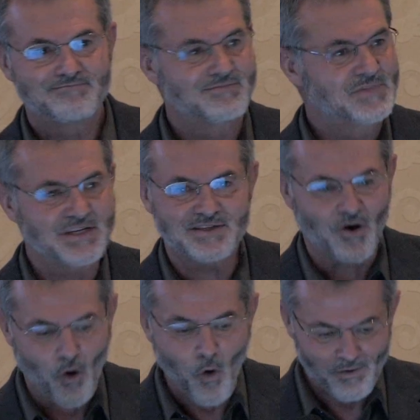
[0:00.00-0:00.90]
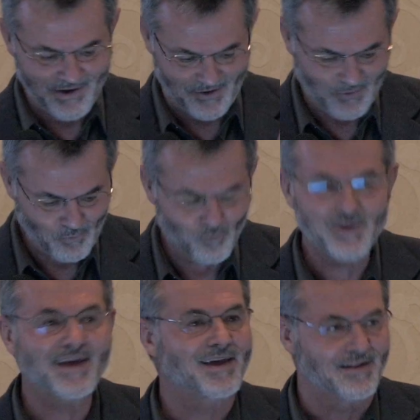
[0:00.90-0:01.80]
just,
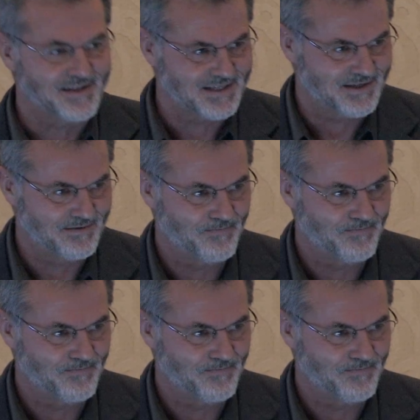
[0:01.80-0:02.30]
ridiculous.